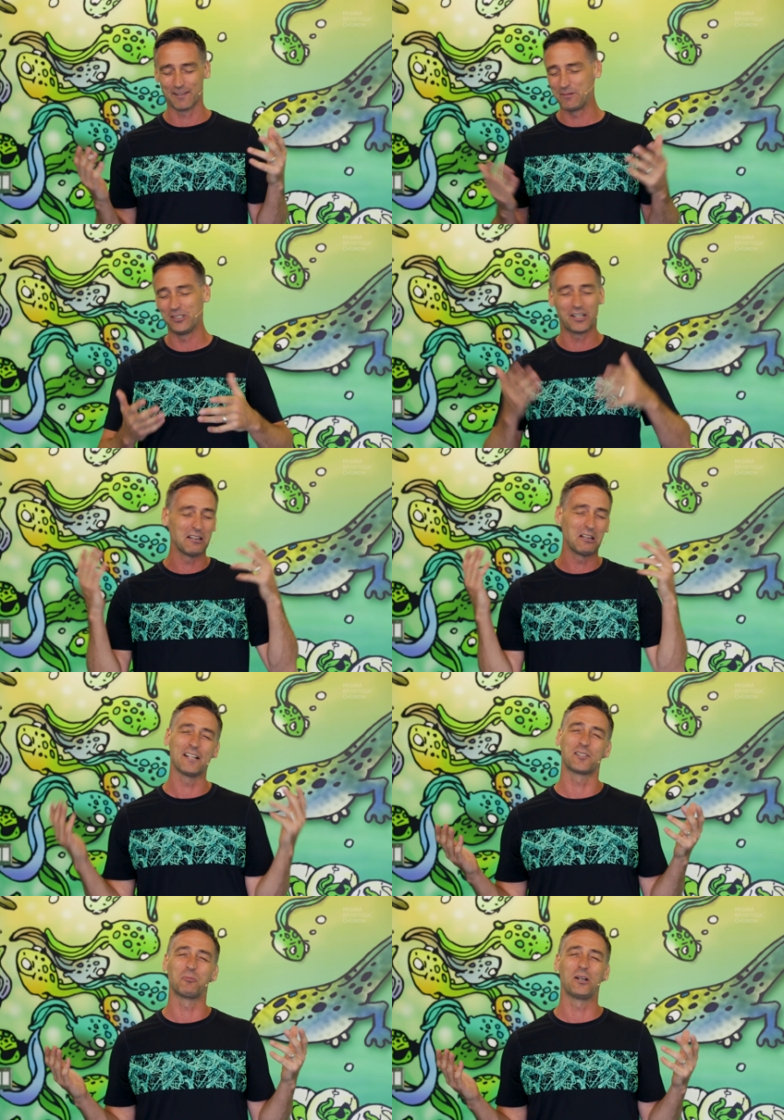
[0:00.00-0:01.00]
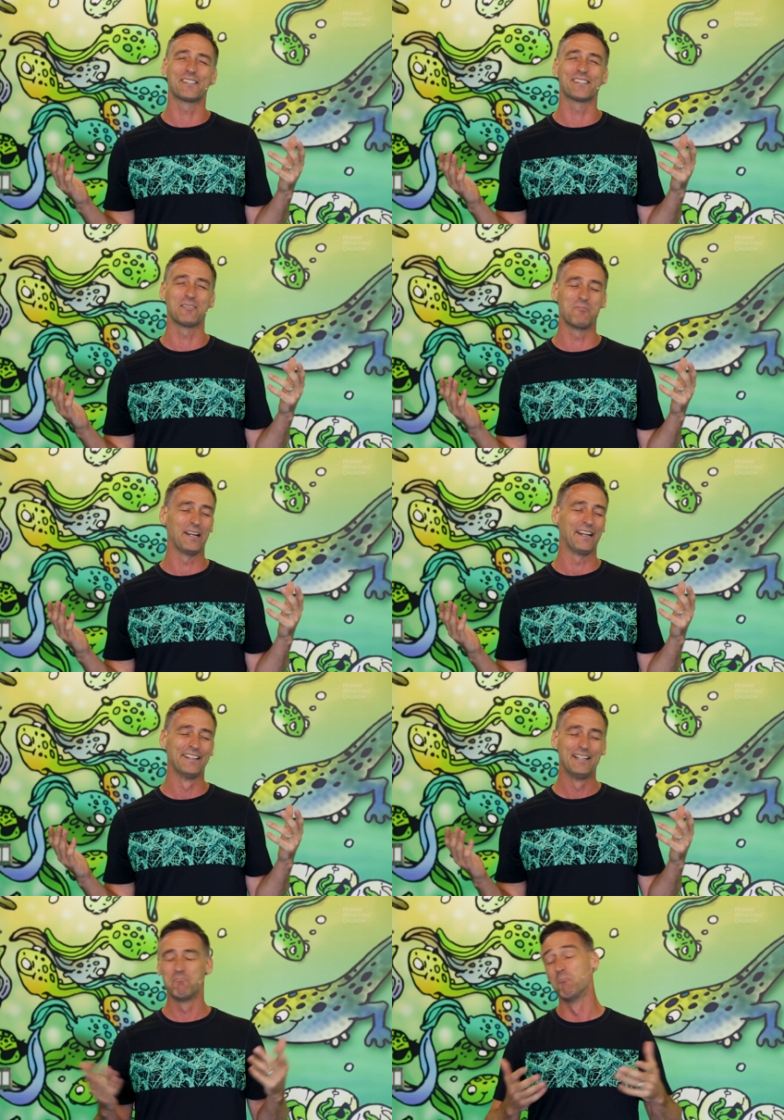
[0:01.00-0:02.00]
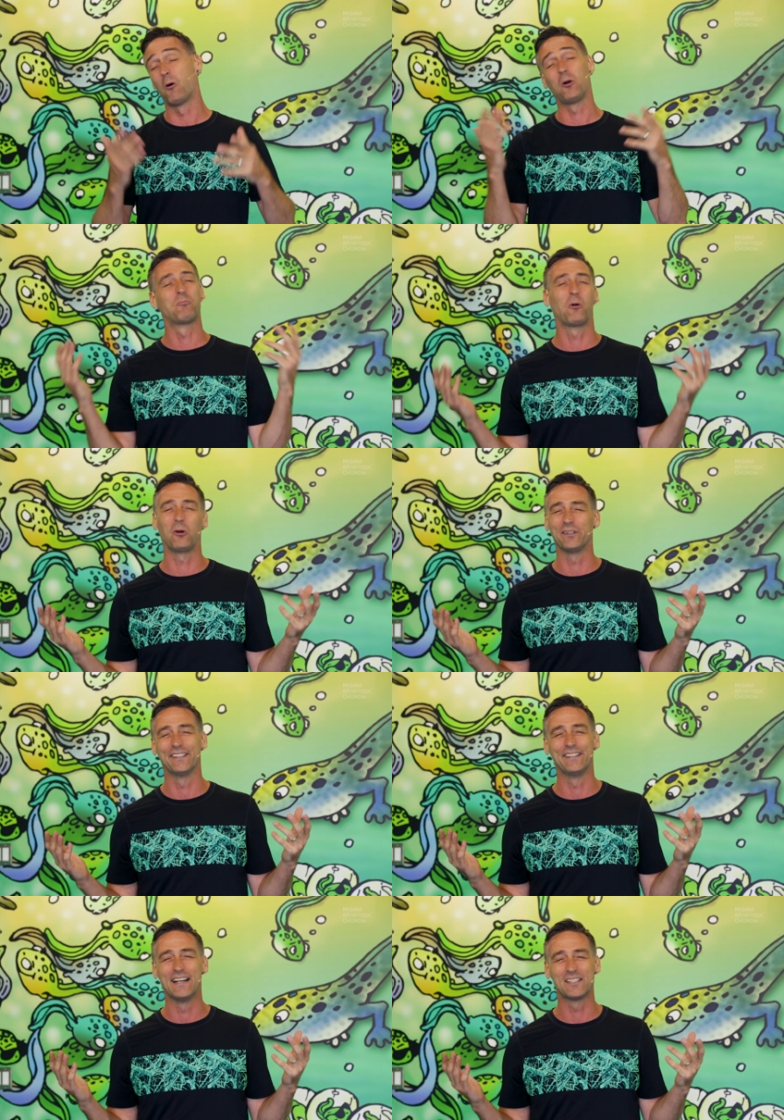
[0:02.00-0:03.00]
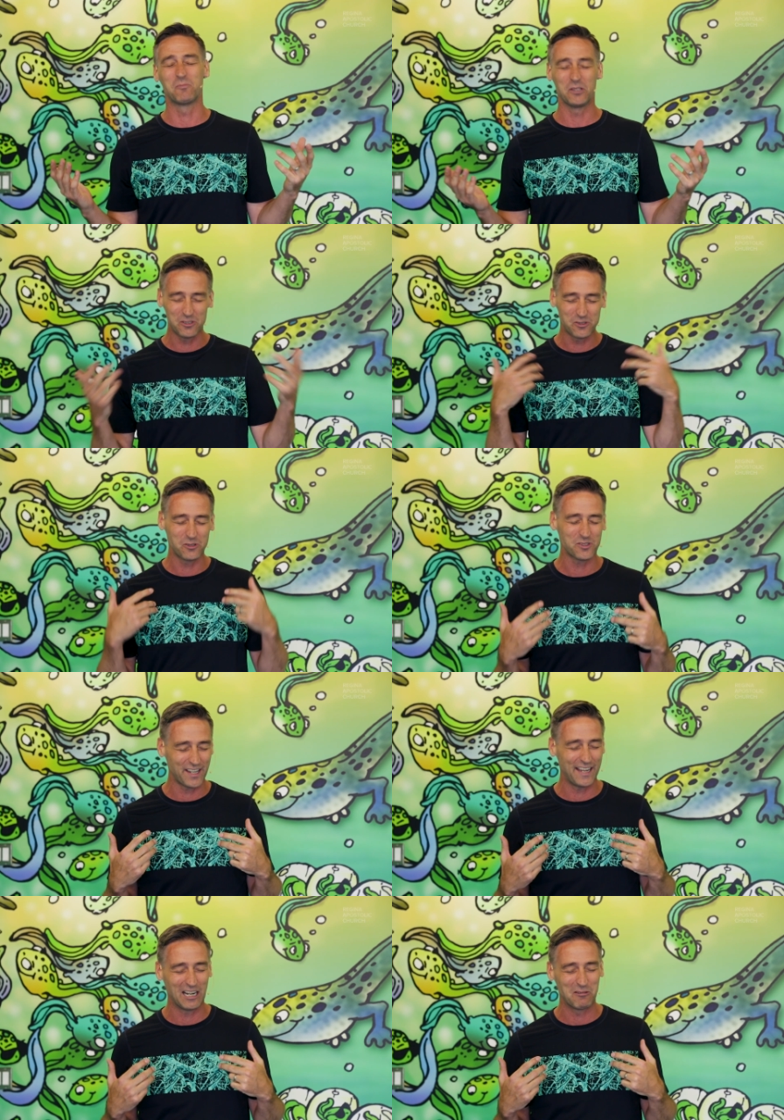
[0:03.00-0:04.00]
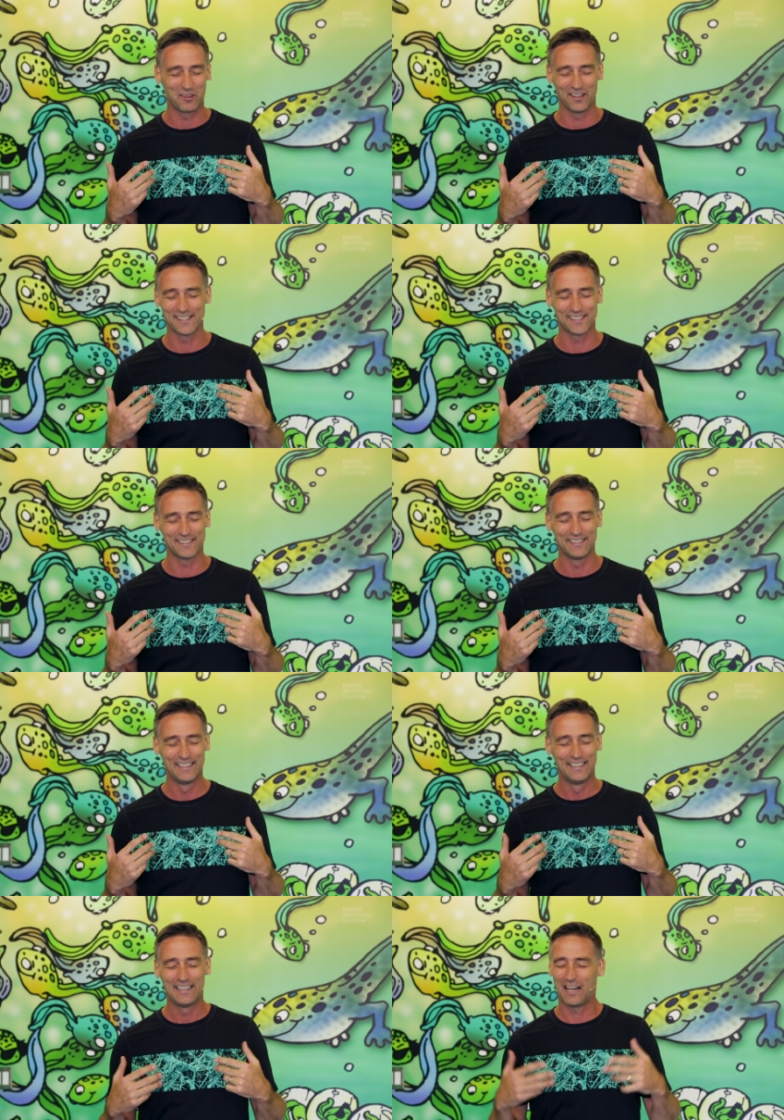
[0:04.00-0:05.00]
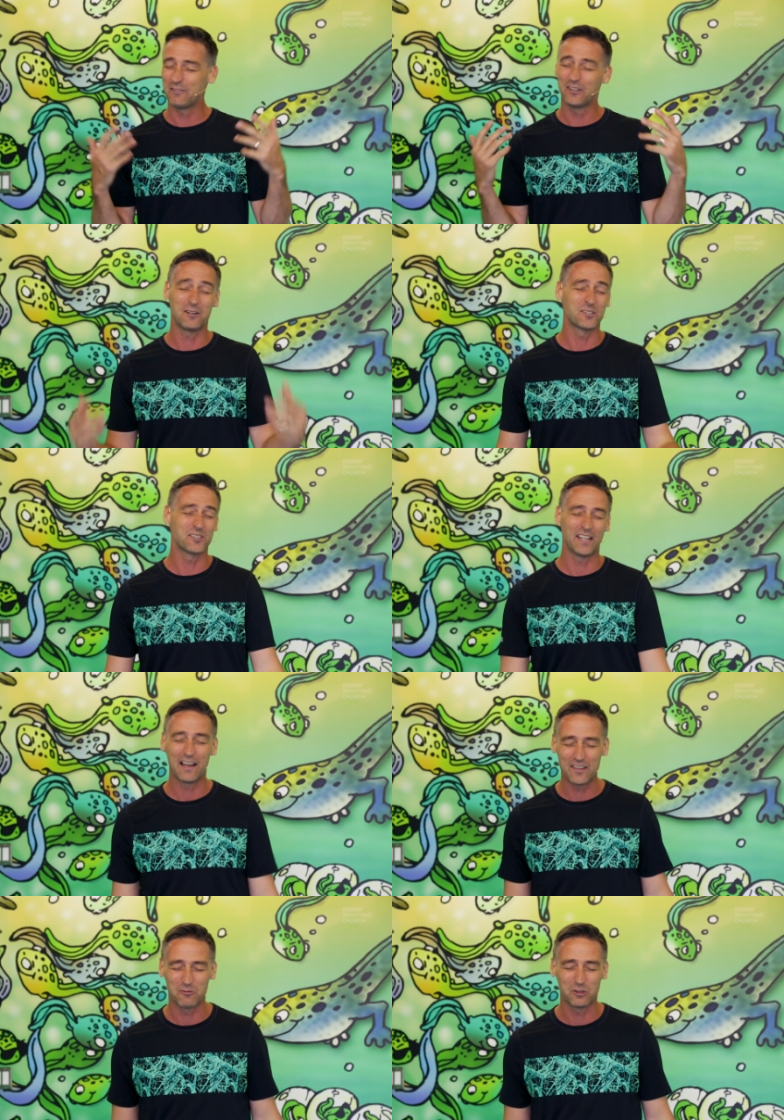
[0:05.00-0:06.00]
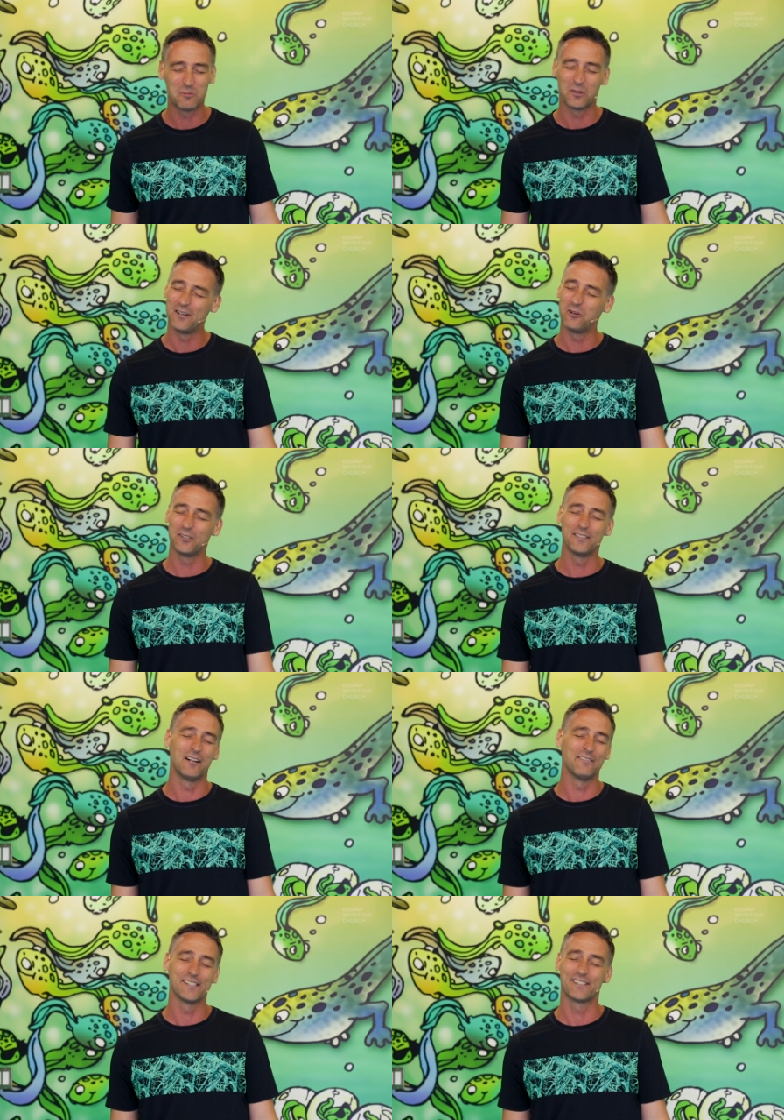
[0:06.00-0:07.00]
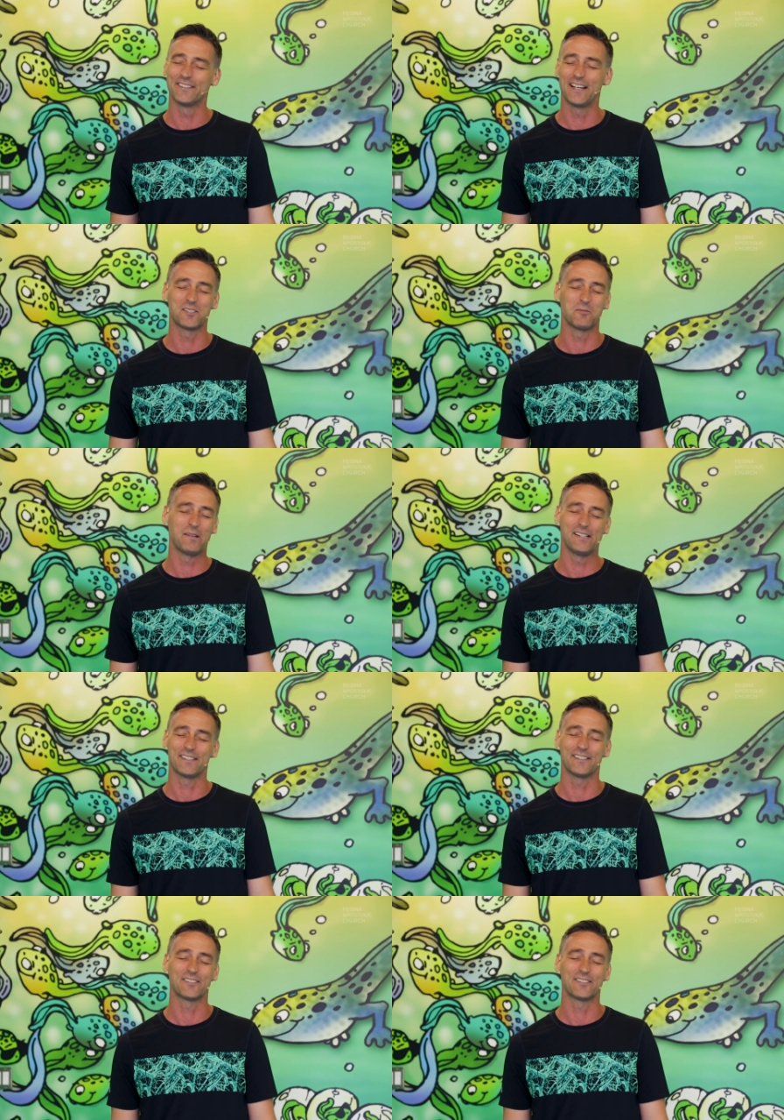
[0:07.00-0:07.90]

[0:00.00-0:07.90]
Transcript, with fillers: I mean, you got lots of places to be, more important than this, but you choose to hang out with us. And I don't even understand that really, but I know you love us, and that's amazing.